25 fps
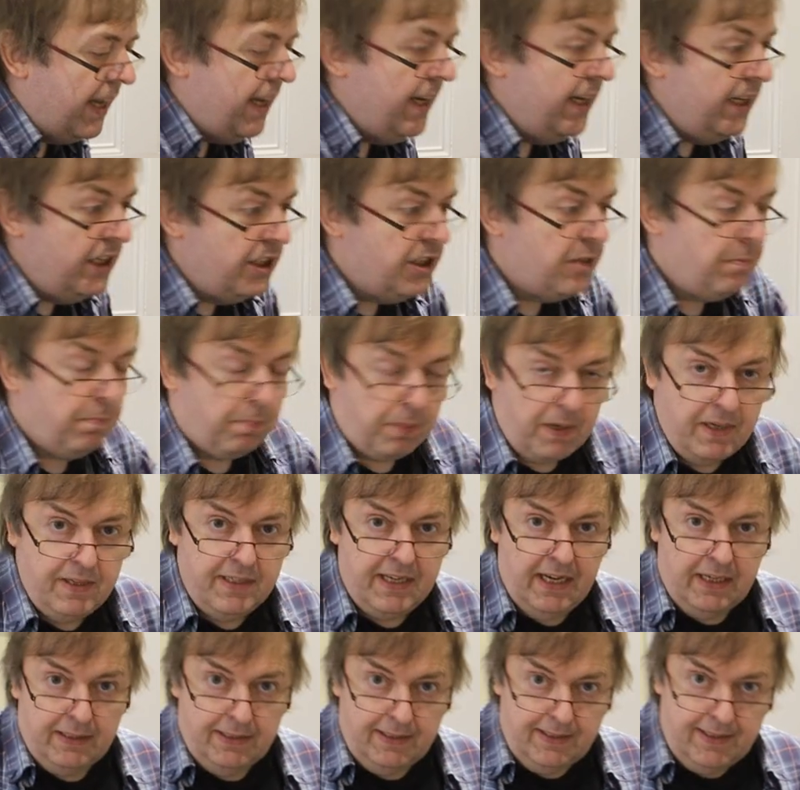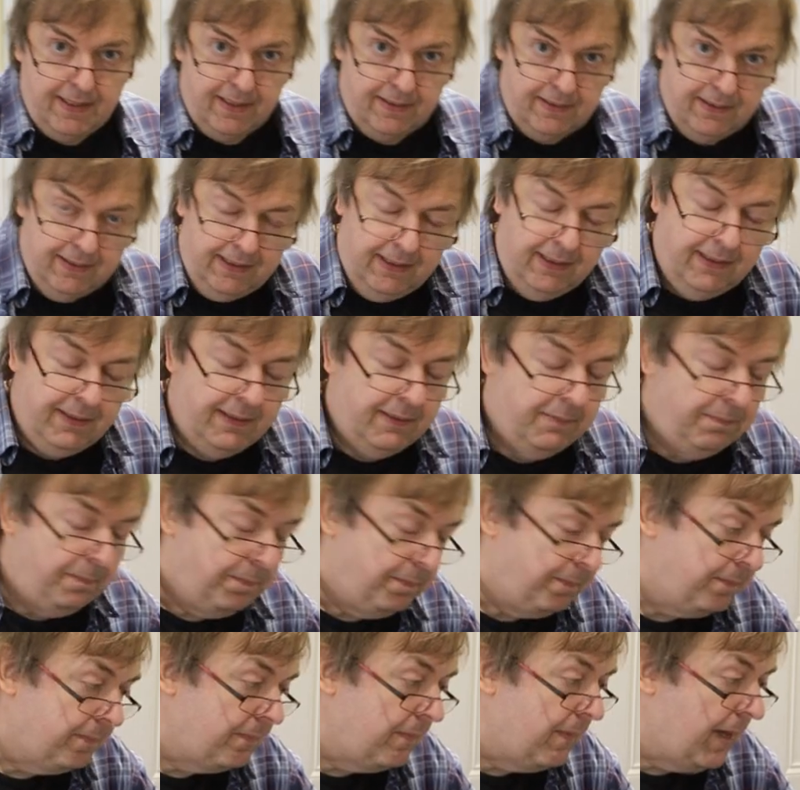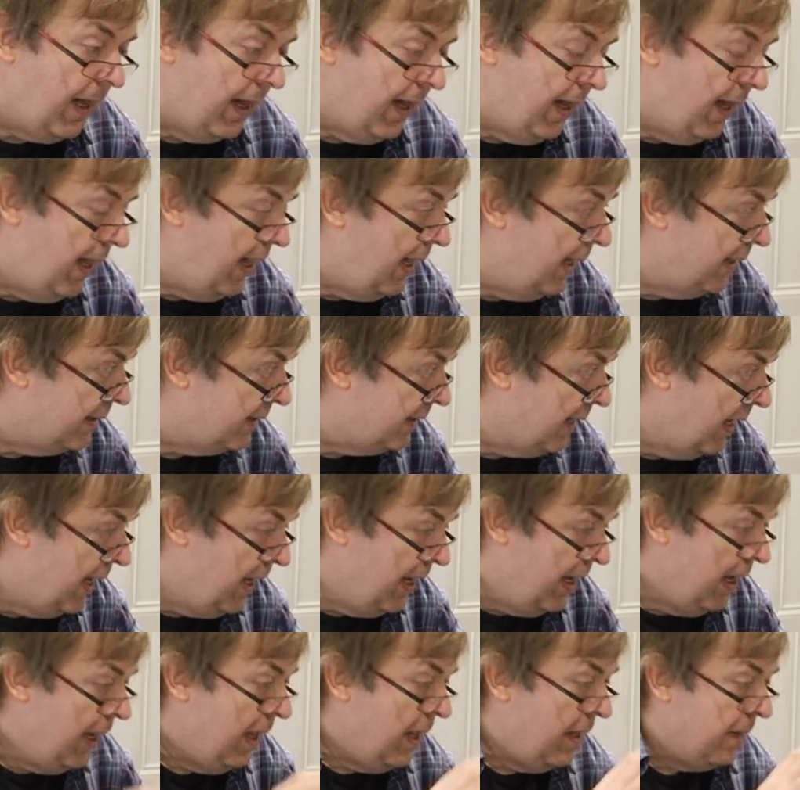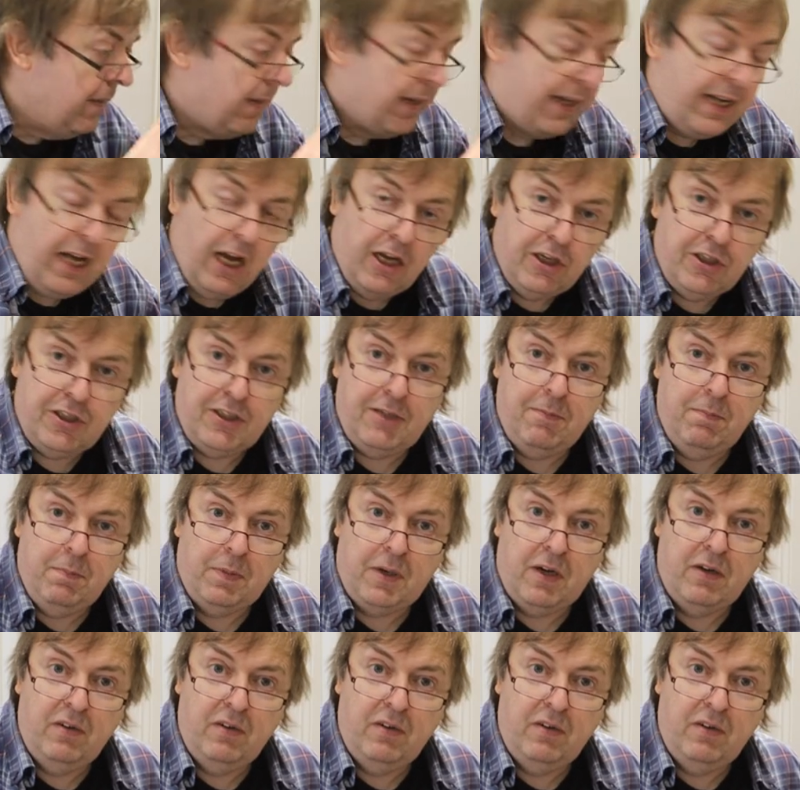is print out a target, and the custom